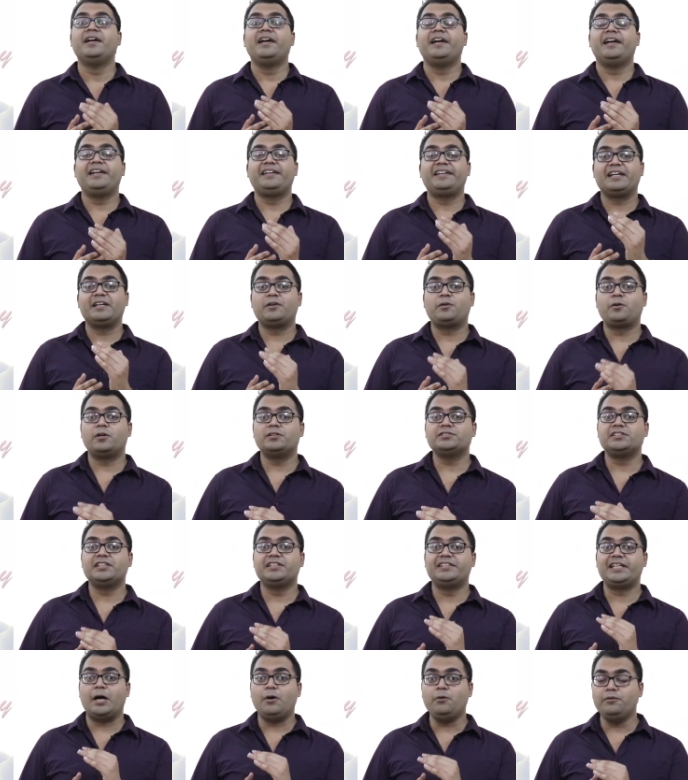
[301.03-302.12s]
It can cause the
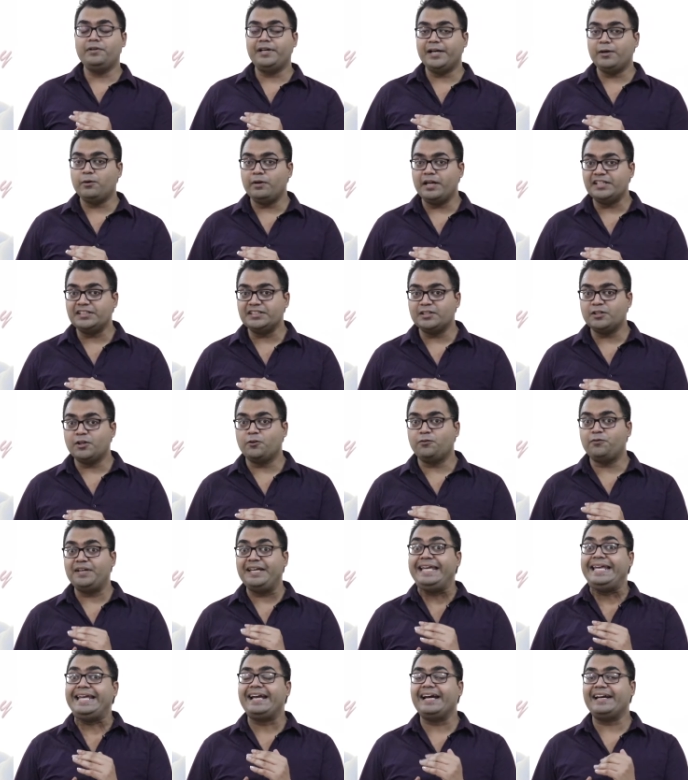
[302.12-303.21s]
downregulation of
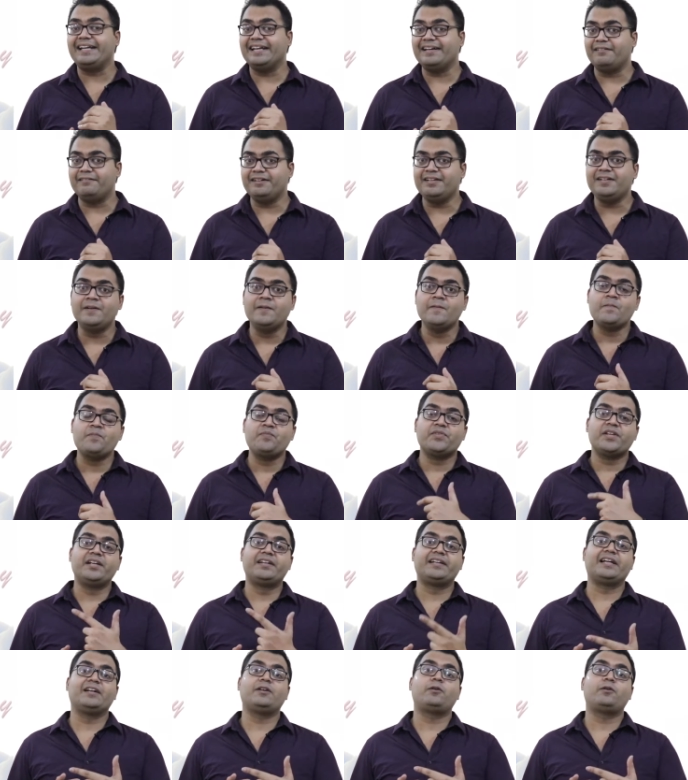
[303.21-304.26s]
E-cadherin. It can